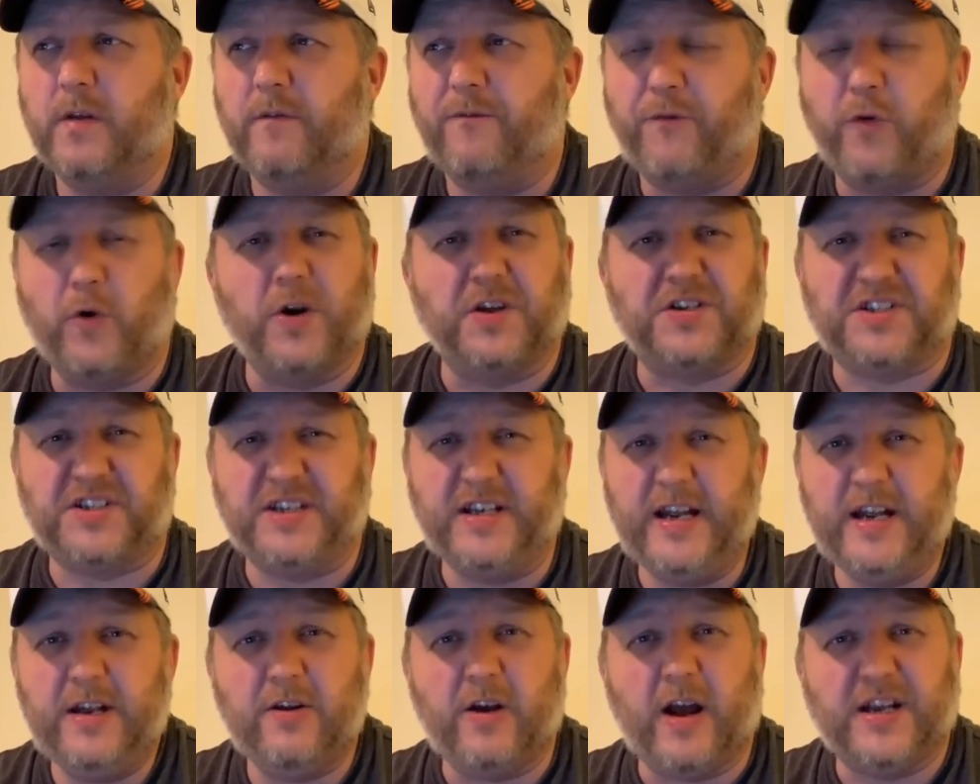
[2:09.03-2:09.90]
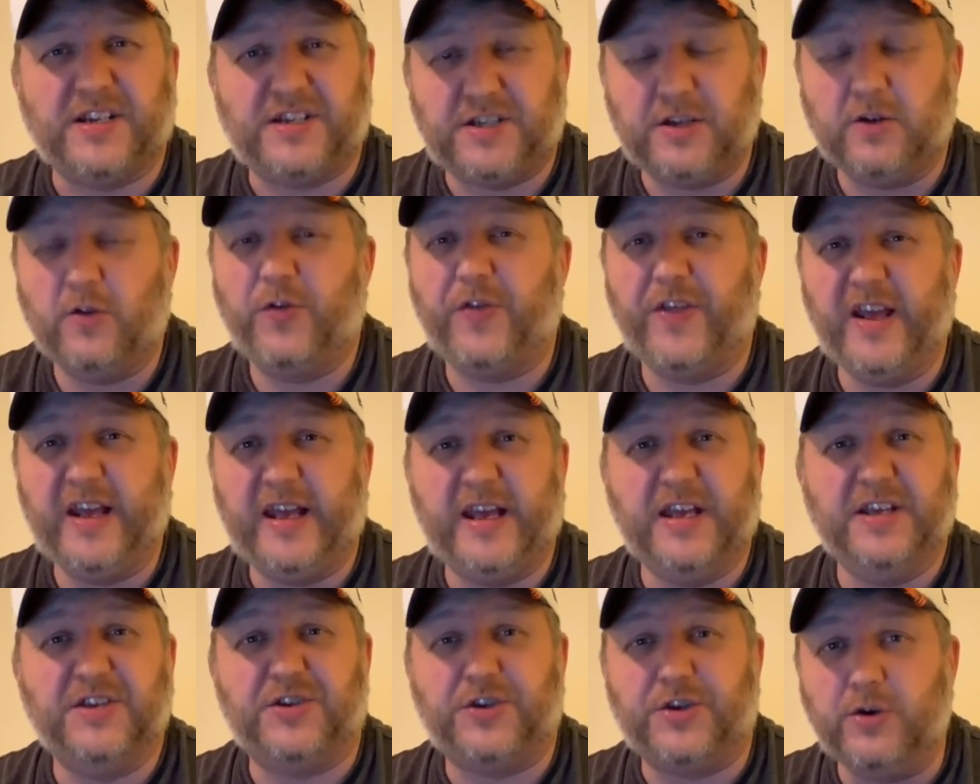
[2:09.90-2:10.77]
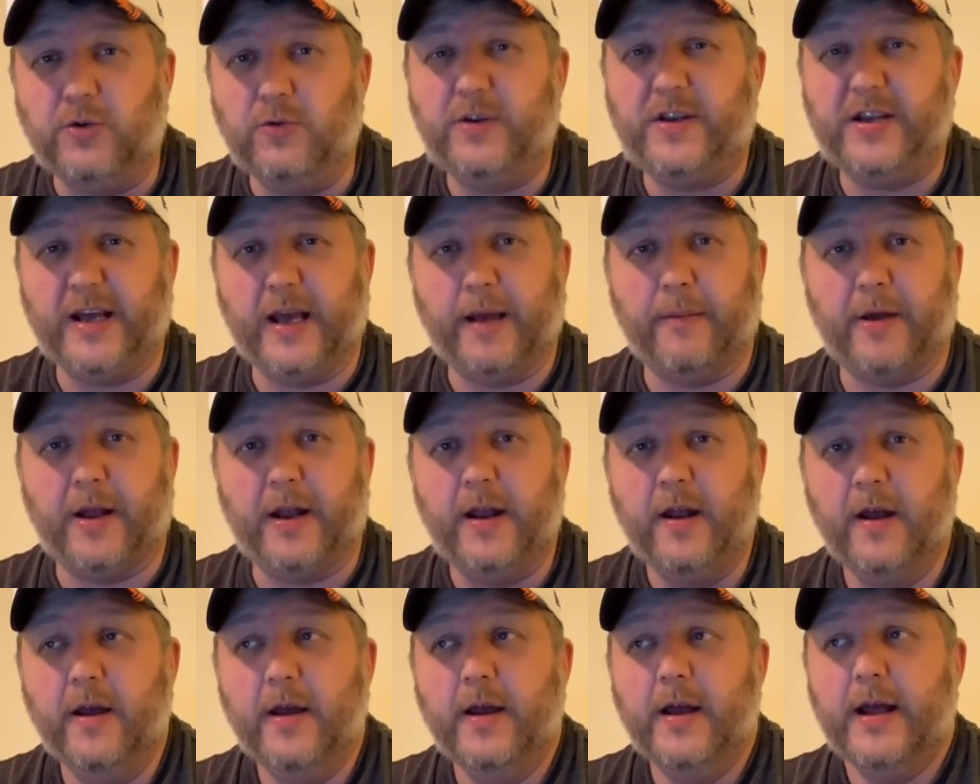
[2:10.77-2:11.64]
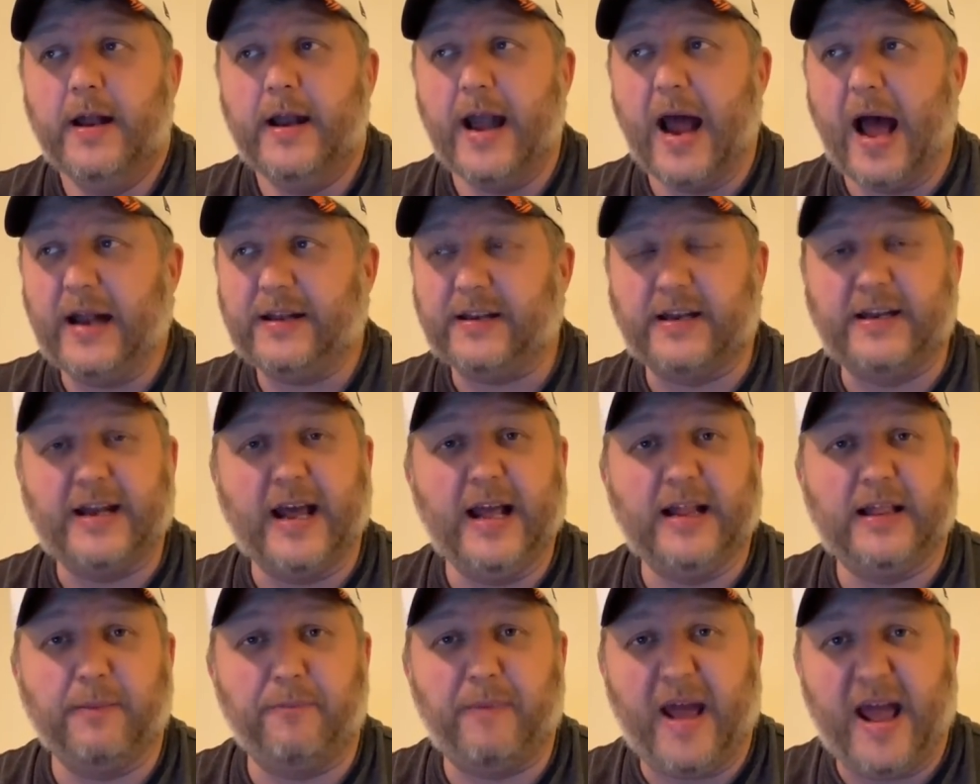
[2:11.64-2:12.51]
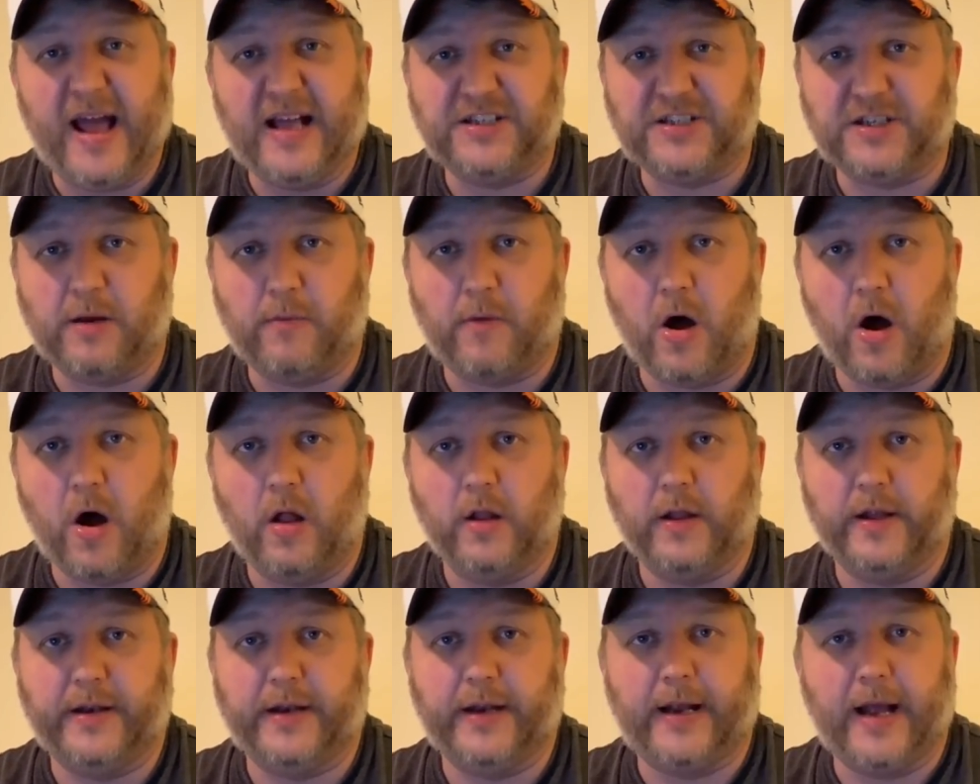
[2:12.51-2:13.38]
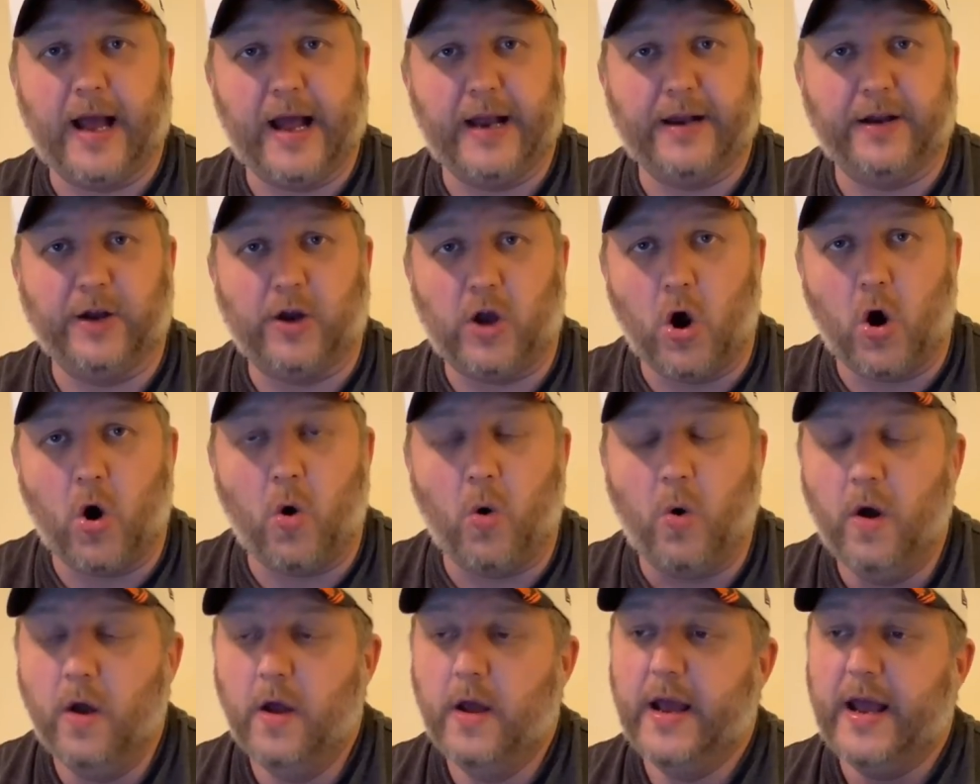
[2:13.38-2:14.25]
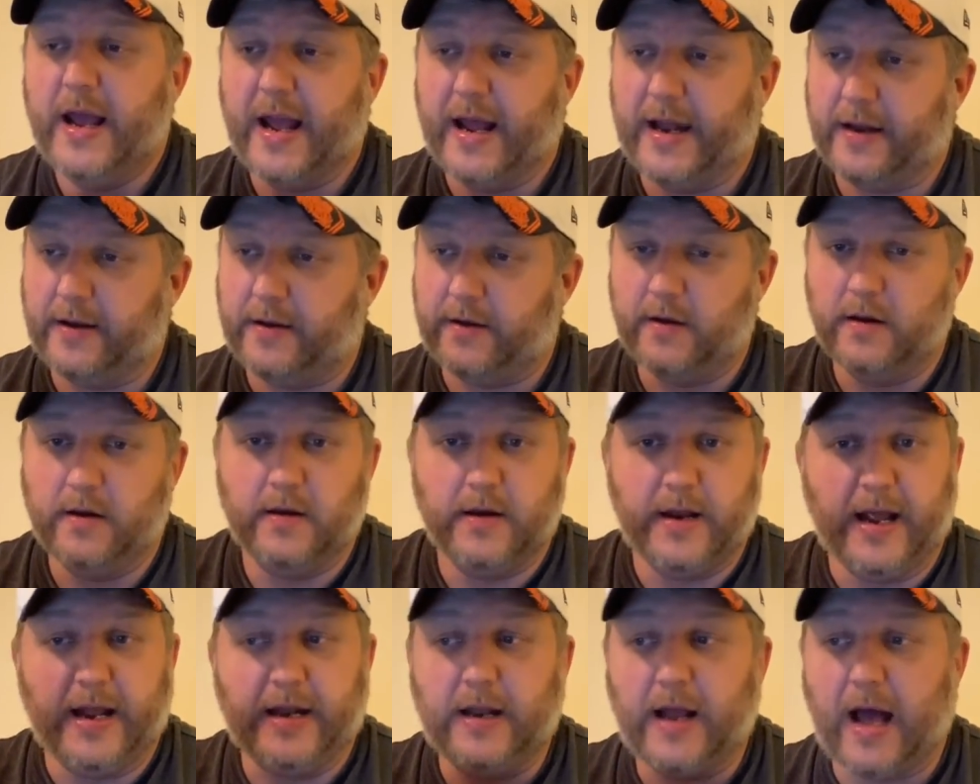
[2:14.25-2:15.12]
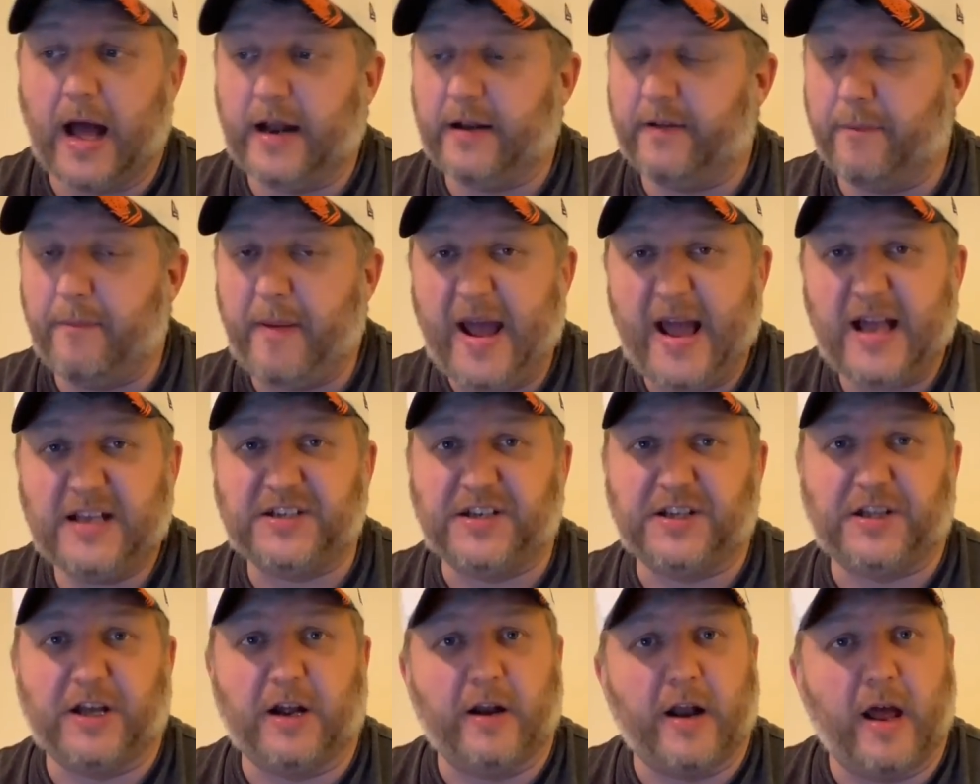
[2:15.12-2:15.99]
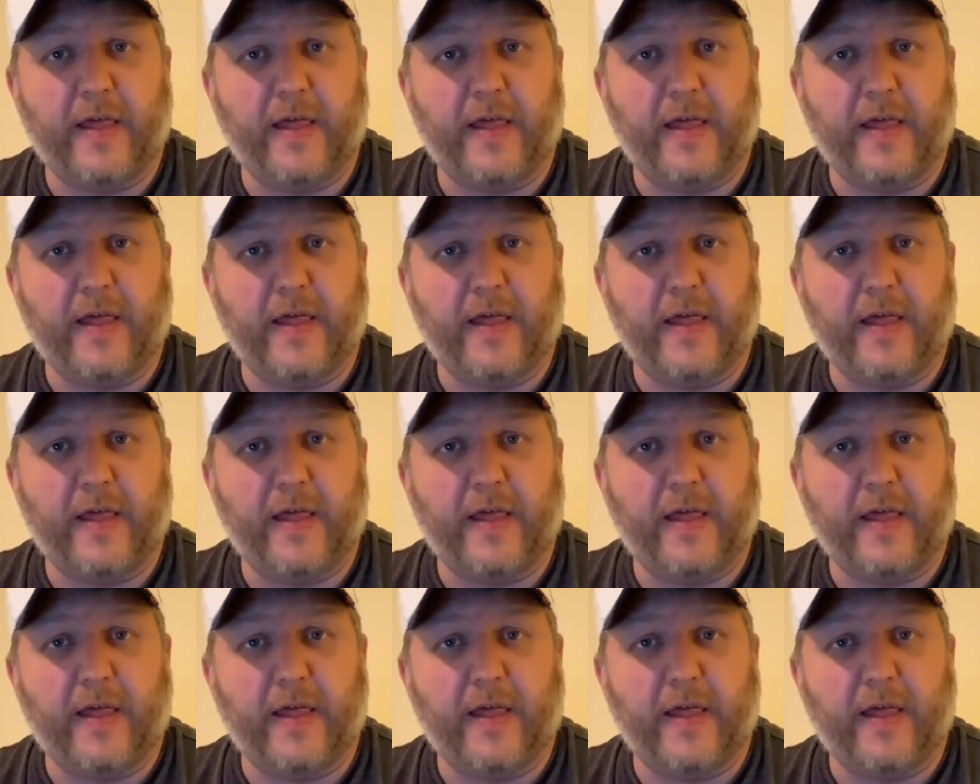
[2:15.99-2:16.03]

for a senior, I still think he's too timid not to take the basketball and to kind of go in on the basket there.